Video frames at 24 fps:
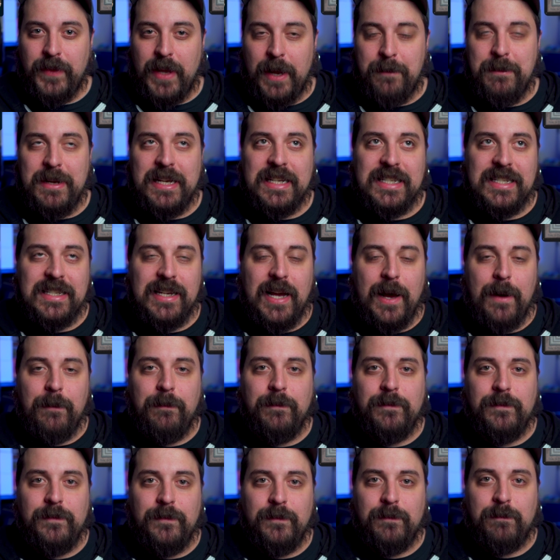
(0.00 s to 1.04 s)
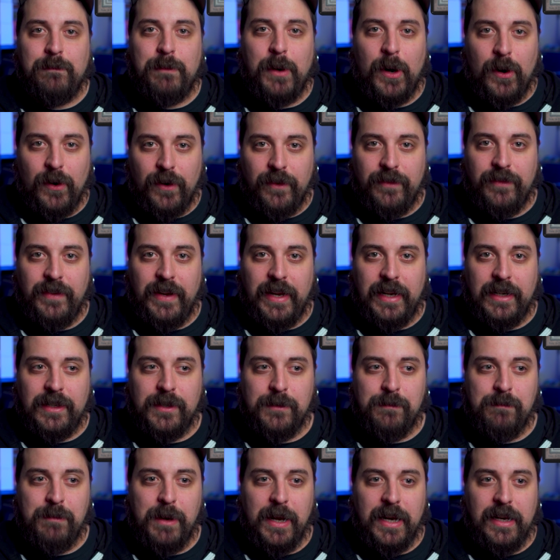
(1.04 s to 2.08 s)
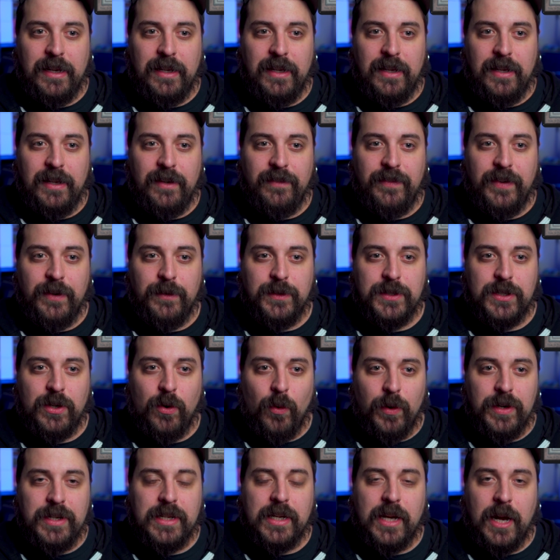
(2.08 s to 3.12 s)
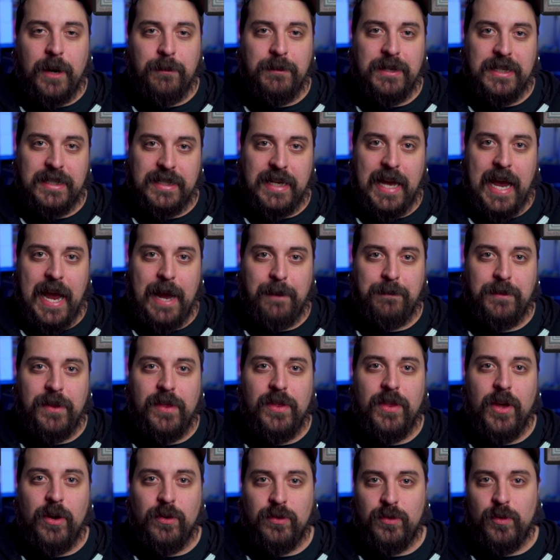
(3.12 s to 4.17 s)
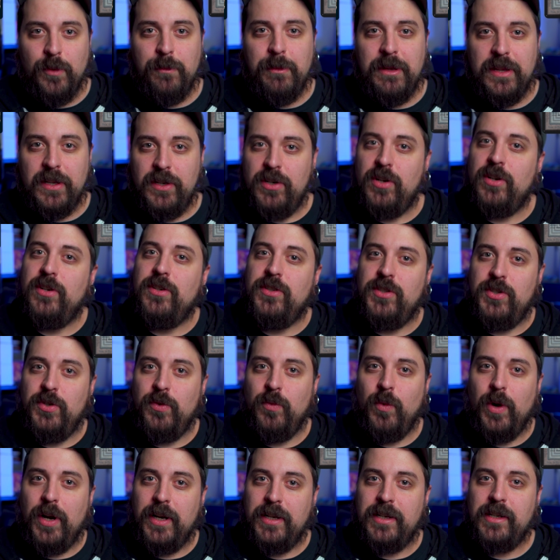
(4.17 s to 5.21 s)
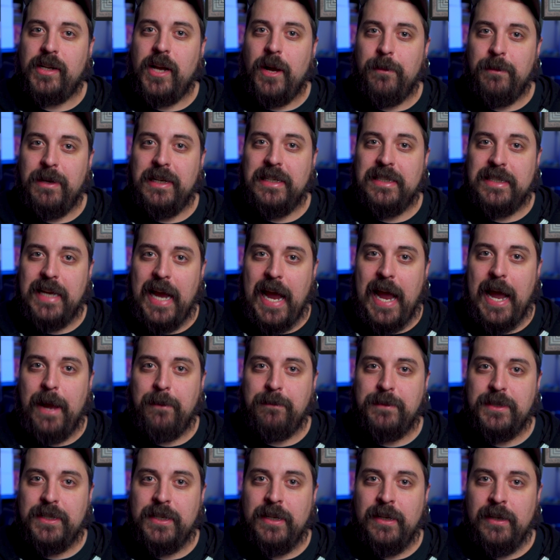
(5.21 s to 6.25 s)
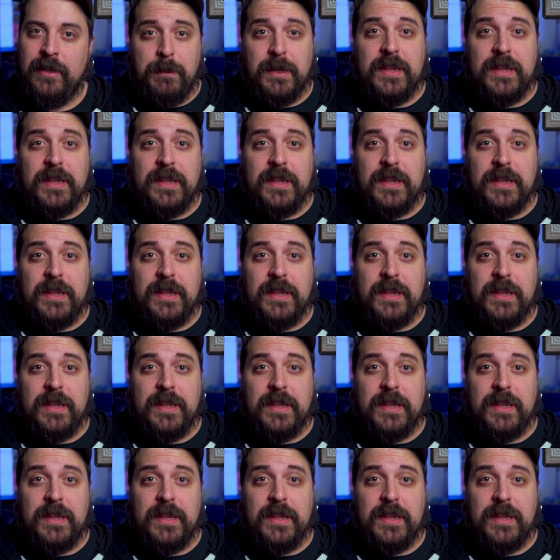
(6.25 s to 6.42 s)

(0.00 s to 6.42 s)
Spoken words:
I mean, it's not perfect, but if it was going to come in tapped, those would be the turns you'd want it to come in tapped.